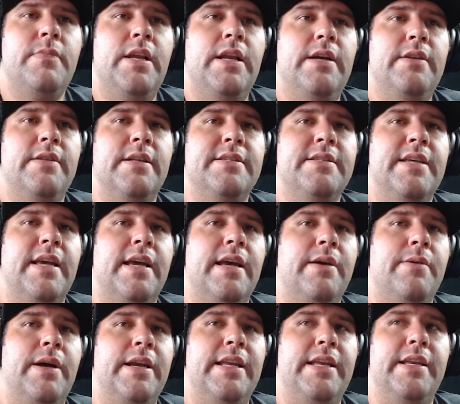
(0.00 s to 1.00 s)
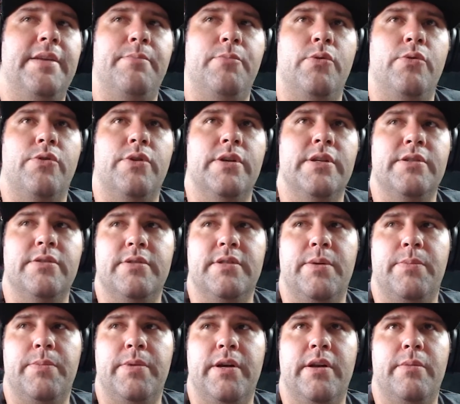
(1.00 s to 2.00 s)
let's say I need Moon Crystals.
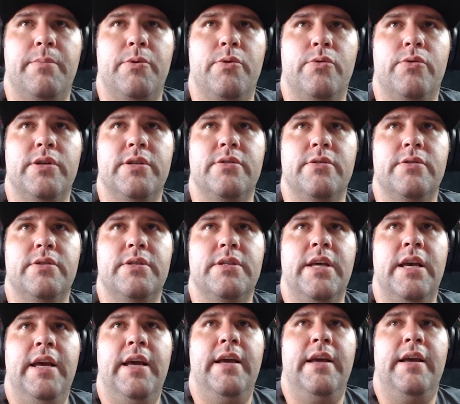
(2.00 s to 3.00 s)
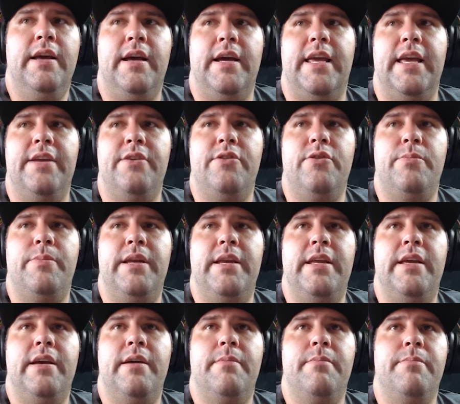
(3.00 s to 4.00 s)
I'm going to go to Moon Crystals. I can't do
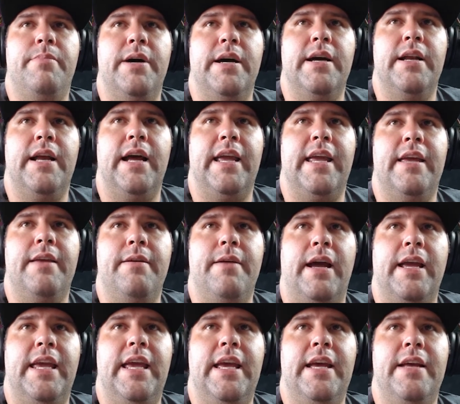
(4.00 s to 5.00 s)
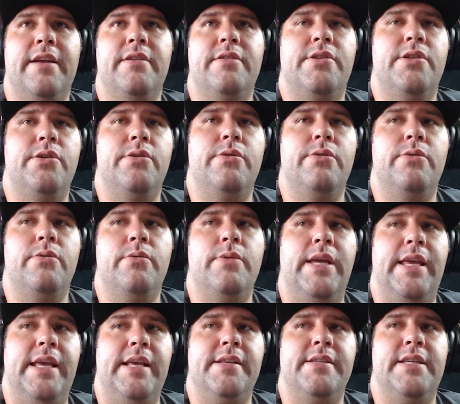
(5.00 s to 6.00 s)
medium, but I can do
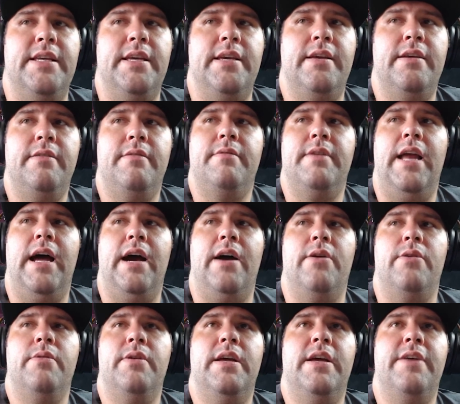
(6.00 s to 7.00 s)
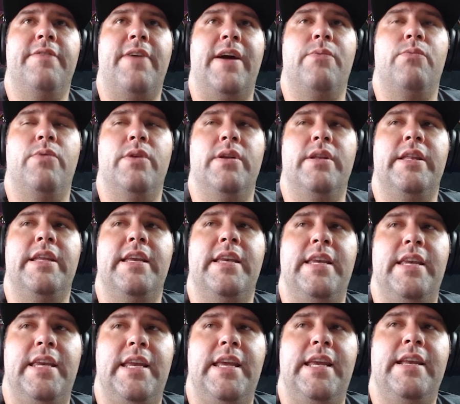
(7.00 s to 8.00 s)
easy. Now, if I really
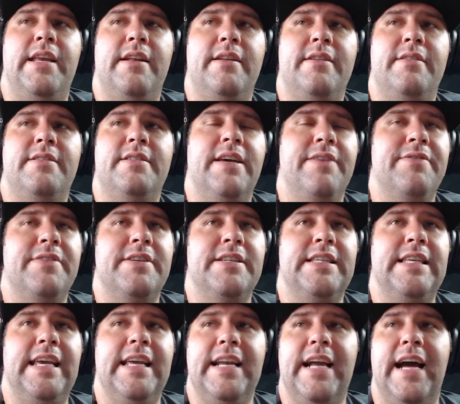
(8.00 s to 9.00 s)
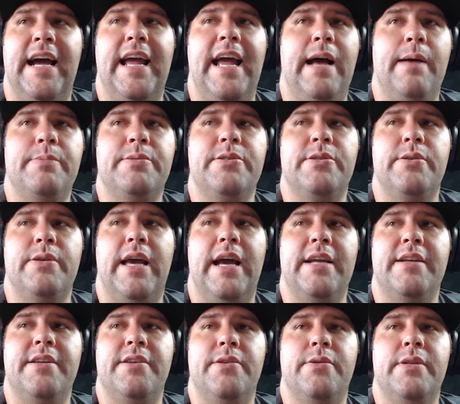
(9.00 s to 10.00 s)
needed 17, I absolutely
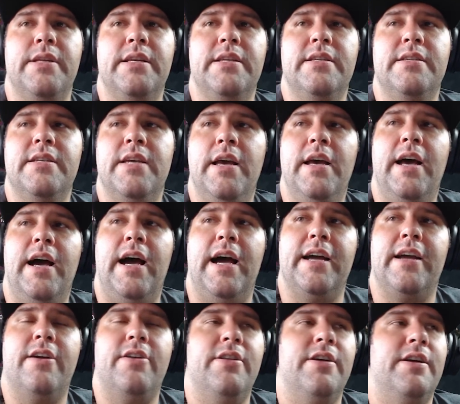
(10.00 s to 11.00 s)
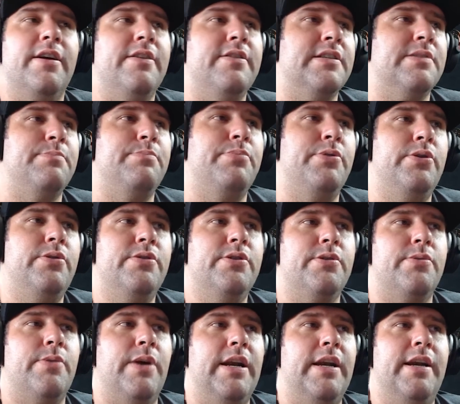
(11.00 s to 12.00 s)
had to do this. I could click on this
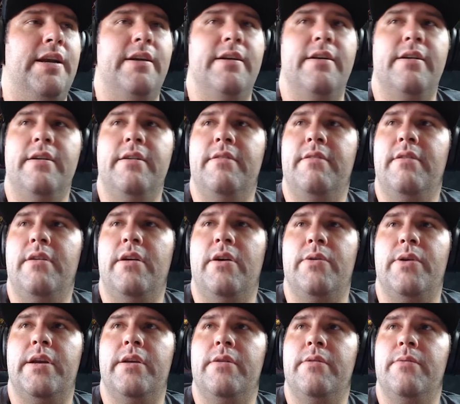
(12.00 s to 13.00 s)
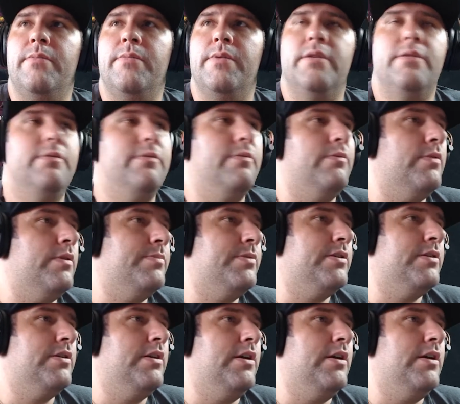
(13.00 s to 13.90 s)
boost right here. Oh, here. Whoops.